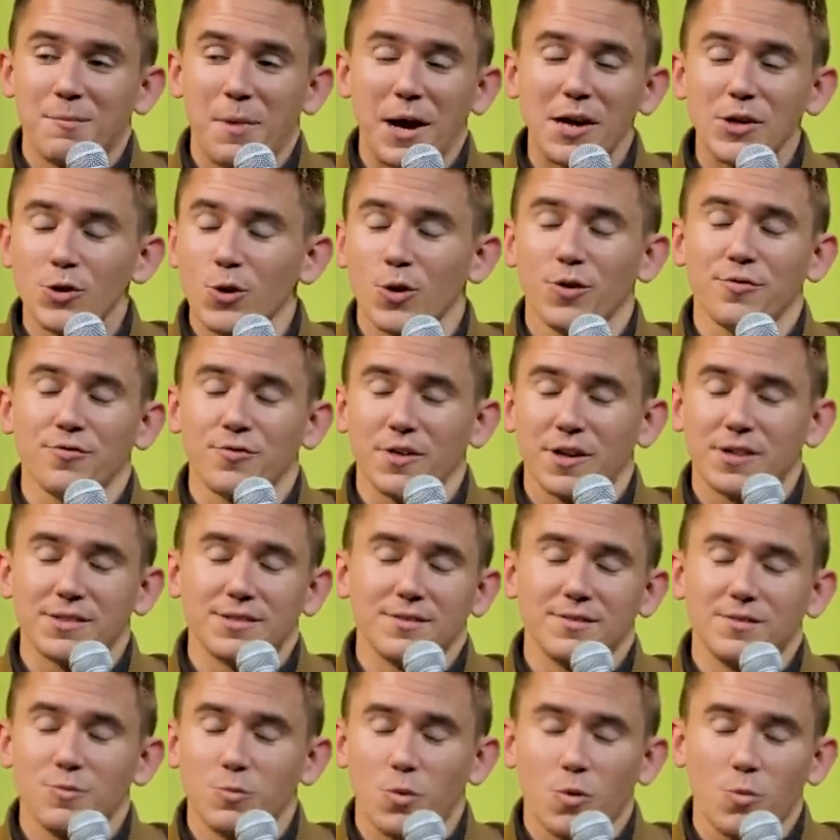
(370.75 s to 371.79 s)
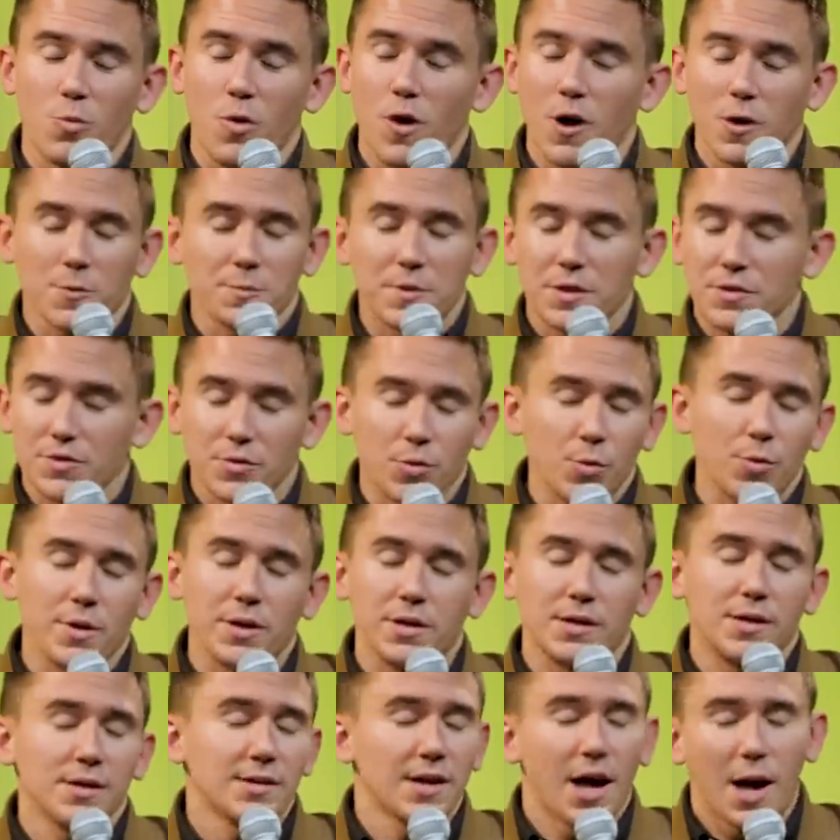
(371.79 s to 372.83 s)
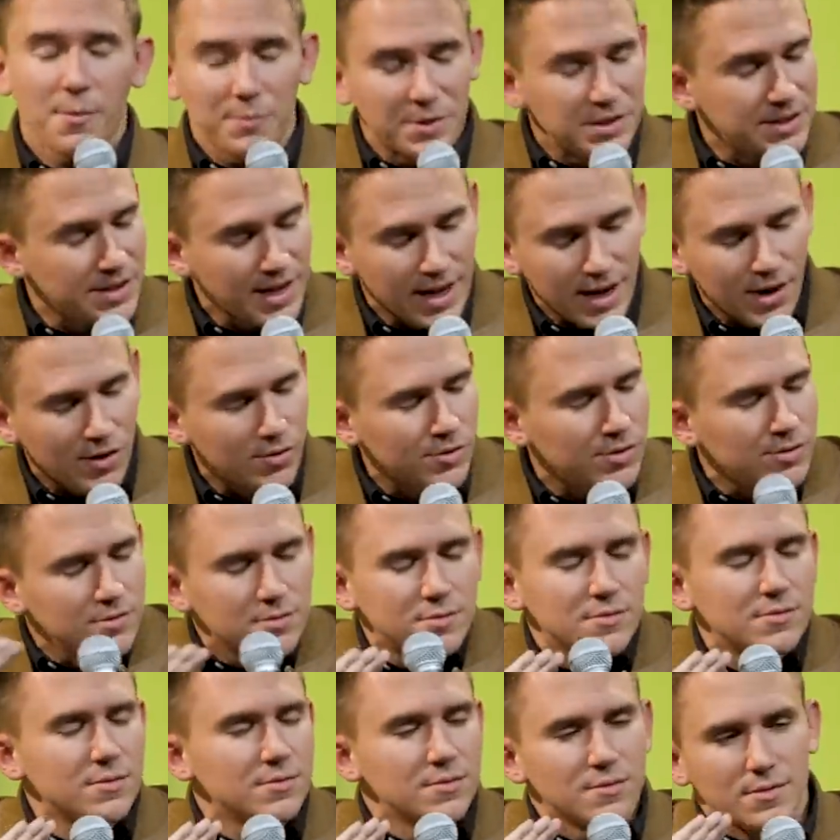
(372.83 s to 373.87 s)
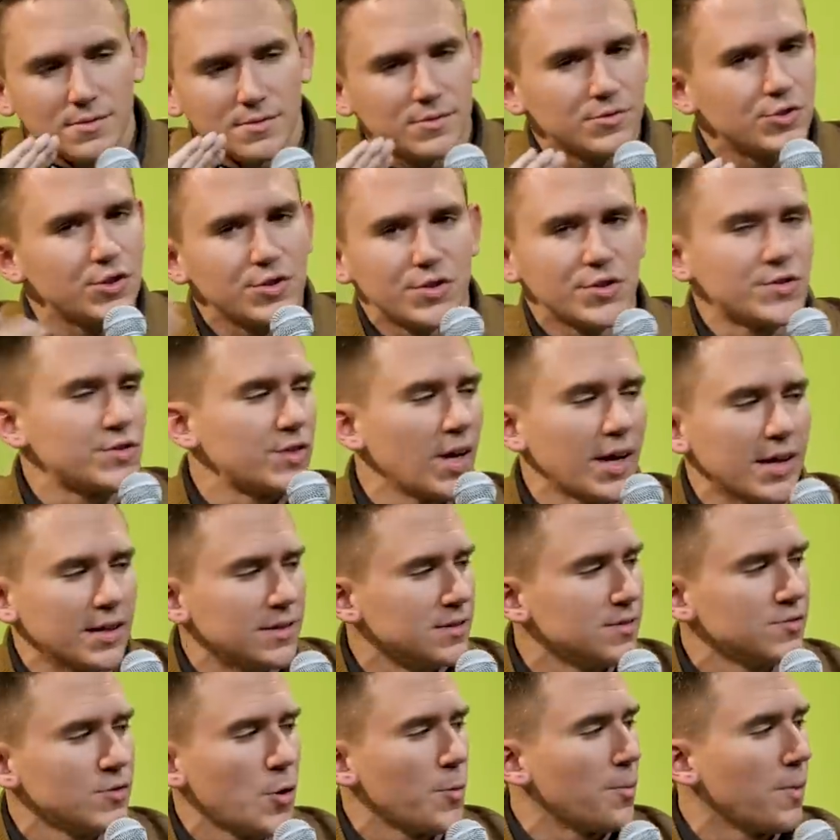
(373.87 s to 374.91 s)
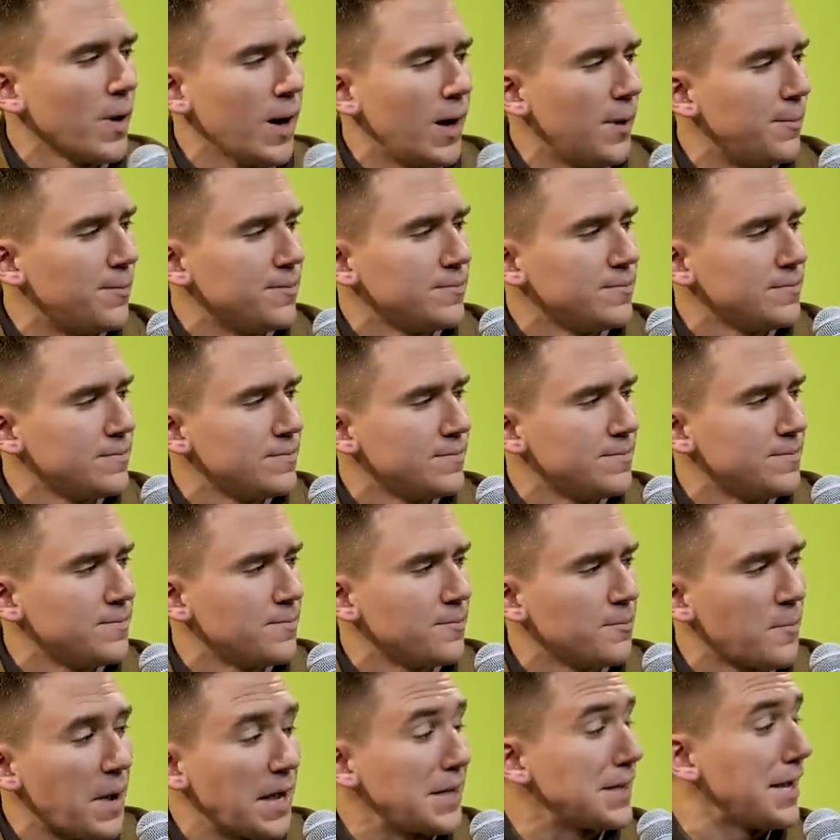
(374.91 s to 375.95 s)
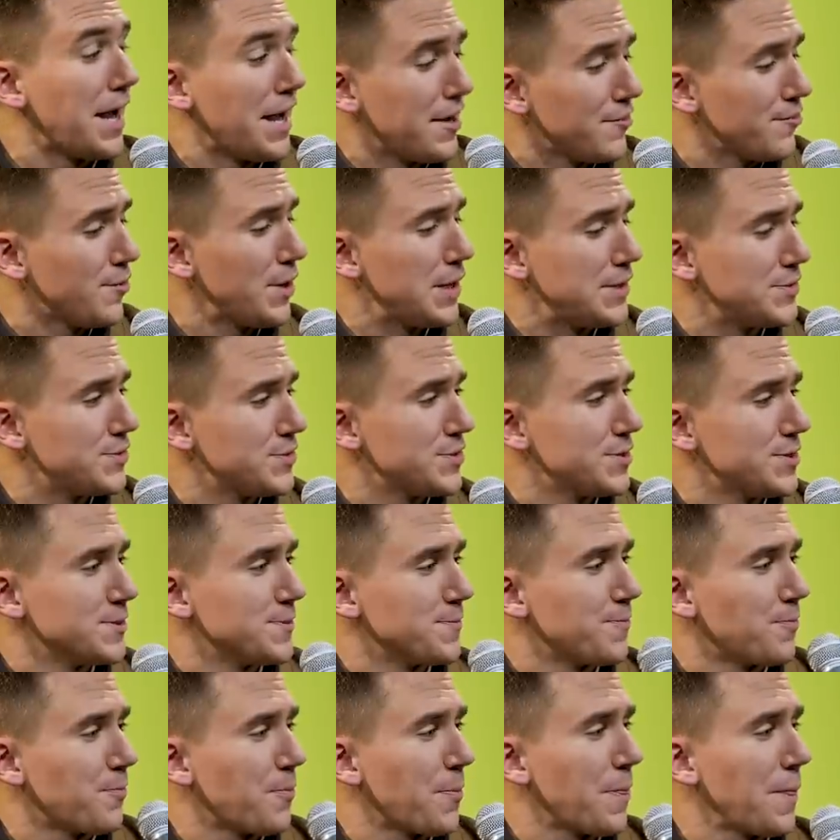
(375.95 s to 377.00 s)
My girlfriend will walk me through it, calm me down. She's a saint, no problem. My guy friends,